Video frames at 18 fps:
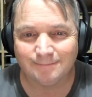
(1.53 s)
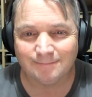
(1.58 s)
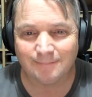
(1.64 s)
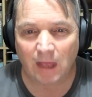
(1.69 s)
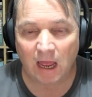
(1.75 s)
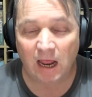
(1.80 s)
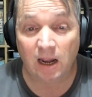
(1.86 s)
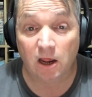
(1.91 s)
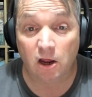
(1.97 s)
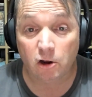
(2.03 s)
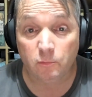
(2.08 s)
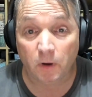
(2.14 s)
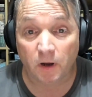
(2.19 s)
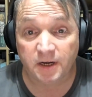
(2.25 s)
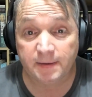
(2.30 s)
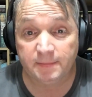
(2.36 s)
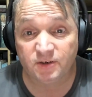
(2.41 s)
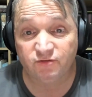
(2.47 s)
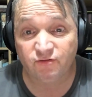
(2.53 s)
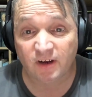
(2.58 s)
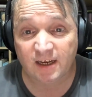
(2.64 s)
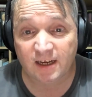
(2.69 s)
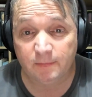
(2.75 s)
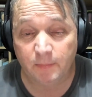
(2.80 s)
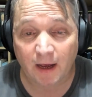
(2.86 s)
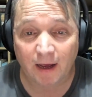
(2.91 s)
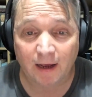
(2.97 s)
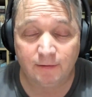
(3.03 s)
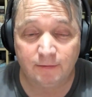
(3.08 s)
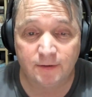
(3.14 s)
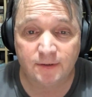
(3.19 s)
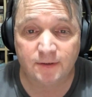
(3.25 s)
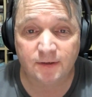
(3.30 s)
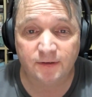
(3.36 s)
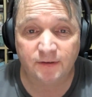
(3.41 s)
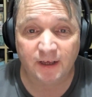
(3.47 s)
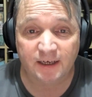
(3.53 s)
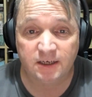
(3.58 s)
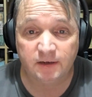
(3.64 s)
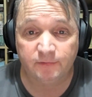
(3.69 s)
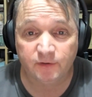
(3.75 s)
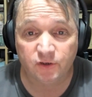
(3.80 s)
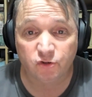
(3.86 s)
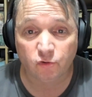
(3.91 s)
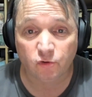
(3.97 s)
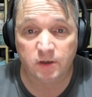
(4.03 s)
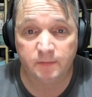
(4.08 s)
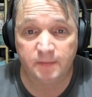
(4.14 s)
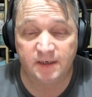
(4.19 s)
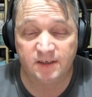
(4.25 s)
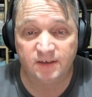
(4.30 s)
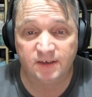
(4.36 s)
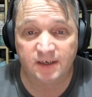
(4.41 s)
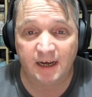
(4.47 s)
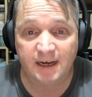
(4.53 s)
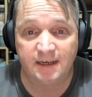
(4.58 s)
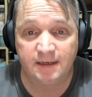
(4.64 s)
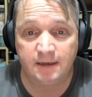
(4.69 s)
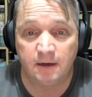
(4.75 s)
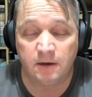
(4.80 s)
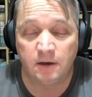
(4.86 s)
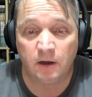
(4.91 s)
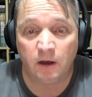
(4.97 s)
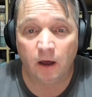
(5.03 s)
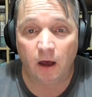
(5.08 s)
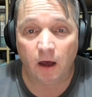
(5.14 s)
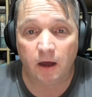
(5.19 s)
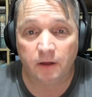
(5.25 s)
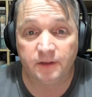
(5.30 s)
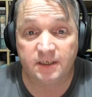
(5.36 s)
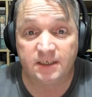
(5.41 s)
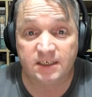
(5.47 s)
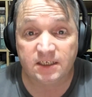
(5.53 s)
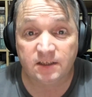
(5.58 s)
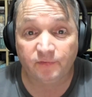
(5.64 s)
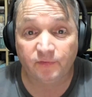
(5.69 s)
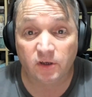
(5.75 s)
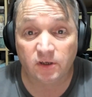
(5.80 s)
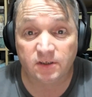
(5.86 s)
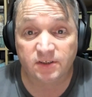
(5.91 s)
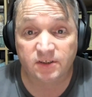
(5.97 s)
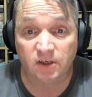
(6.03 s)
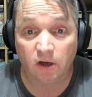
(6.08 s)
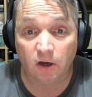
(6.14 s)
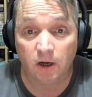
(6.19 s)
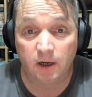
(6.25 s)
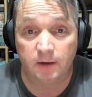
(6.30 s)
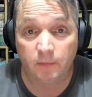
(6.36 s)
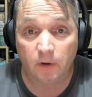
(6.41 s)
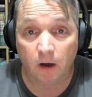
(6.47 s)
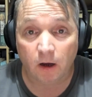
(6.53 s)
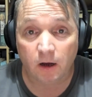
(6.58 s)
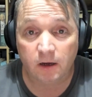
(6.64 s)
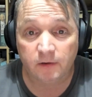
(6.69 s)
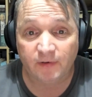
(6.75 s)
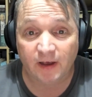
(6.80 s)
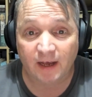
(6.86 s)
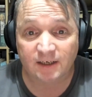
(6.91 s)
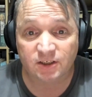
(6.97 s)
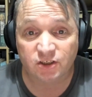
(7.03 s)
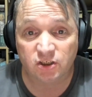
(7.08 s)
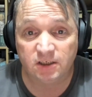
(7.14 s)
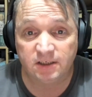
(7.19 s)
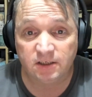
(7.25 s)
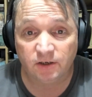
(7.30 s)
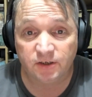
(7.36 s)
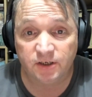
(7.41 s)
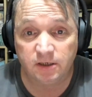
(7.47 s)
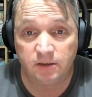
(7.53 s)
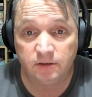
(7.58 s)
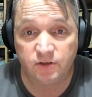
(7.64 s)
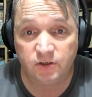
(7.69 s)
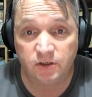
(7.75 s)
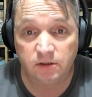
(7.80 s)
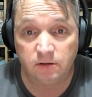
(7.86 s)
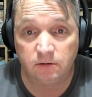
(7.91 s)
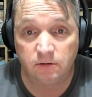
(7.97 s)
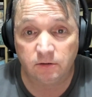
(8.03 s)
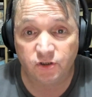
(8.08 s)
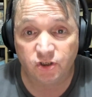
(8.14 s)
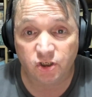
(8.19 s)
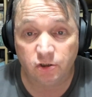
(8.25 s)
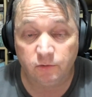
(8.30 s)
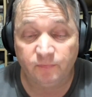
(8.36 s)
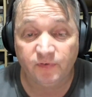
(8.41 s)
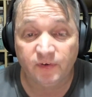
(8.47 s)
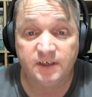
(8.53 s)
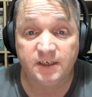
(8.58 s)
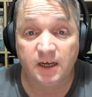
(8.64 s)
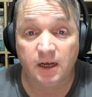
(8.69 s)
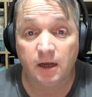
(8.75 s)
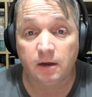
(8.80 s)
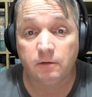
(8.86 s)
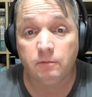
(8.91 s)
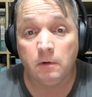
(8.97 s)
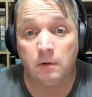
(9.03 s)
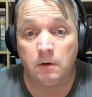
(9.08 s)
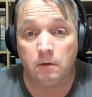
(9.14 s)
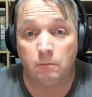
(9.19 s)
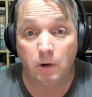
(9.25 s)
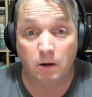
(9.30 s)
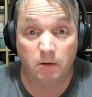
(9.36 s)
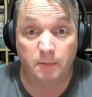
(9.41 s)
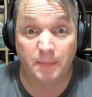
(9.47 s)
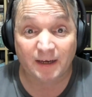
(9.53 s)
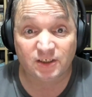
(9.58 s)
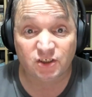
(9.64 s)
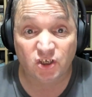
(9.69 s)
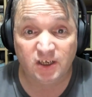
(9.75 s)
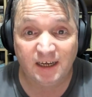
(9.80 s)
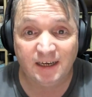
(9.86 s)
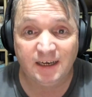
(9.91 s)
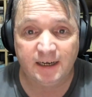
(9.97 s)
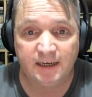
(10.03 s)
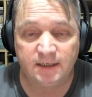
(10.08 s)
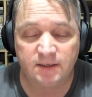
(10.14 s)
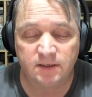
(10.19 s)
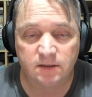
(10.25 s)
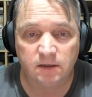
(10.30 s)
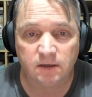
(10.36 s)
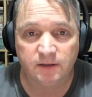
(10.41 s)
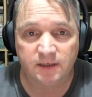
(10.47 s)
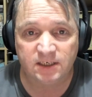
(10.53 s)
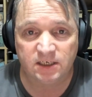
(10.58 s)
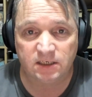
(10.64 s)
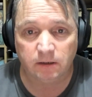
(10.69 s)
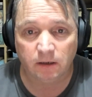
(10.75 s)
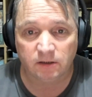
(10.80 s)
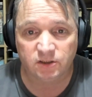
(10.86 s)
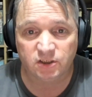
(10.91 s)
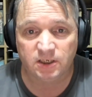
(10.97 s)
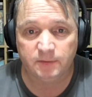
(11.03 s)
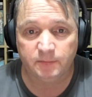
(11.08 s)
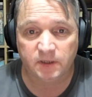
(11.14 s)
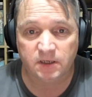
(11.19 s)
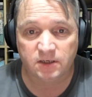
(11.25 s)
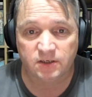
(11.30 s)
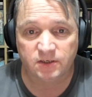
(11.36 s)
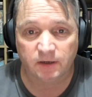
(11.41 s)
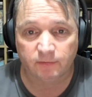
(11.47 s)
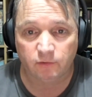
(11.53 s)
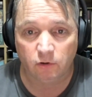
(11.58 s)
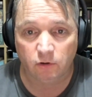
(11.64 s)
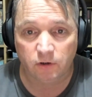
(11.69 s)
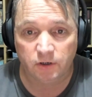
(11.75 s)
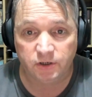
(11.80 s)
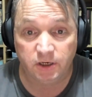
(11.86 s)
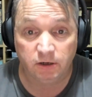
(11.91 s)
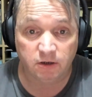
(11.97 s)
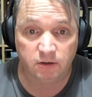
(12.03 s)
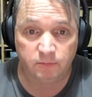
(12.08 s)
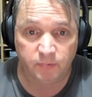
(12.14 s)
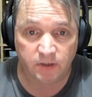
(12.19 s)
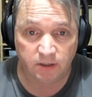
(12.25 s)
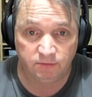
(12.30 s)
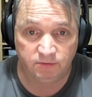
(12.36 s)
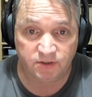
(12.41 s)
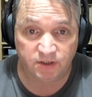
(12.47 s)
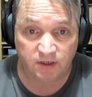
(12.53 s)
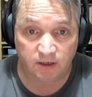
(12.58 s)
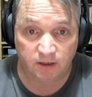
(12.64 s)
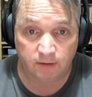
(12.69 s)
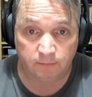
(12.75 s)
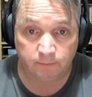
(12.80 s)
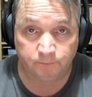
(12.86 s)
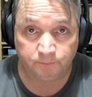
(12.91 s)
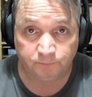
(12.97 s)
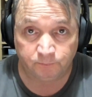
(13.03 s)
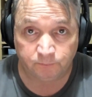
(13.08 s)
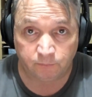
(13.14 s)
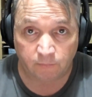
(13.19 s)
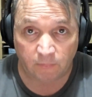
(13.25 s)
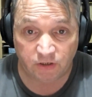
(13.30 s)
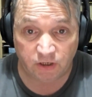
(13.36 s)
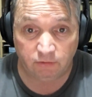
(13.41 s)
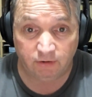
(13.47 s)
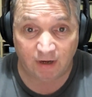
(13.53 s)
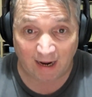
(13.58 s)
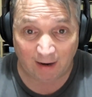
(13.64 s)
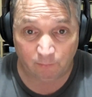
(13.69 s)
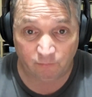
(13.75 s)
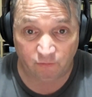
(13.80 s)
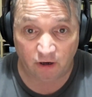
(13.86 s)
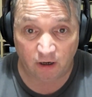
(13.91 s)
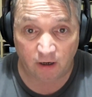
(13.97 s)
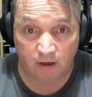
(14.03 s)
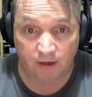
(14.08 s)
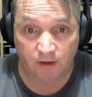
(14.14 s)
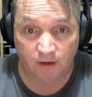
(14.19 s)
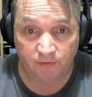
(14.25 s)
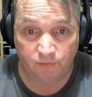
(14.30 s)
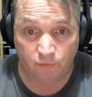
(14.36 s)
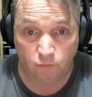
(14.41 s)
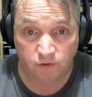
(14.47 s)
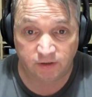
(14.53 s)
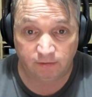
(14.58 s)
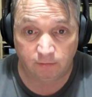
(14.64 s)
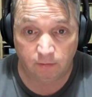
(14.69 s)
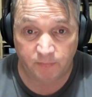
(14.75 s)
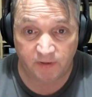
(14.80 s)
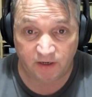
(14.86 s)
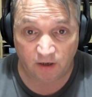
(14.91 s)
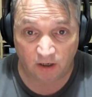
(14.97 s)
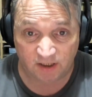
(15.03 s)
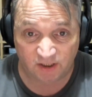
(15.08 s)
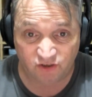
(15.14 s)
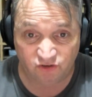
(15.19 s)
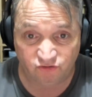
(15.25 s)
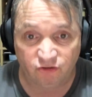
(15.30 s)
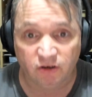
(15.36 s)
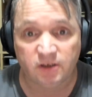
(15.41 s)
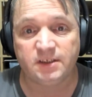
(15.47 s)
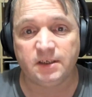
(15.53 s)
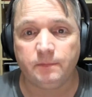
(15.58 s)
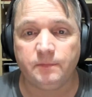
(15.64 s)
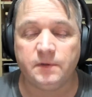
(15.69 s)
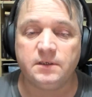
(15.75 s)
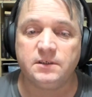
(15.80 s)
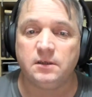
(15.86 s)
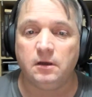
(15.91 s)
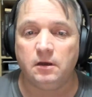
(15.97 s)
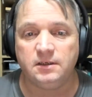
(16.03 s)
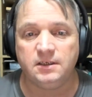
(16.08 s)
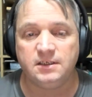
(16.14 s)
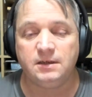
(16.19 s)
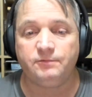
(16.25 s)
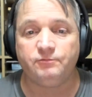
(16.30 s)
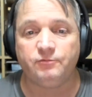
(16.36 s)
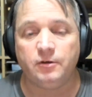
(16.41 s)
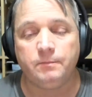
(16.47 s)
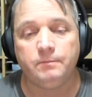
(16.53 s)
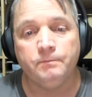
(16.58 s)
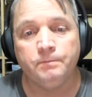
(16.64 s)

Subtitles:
Hello, my name is Ricky Pound and thank you for joining me today. This is the first time I've actually done a YouTube video where I'm actually in it, and this is largely because I've got a new computer, new camera, and I thought it would be nice to try something slightly different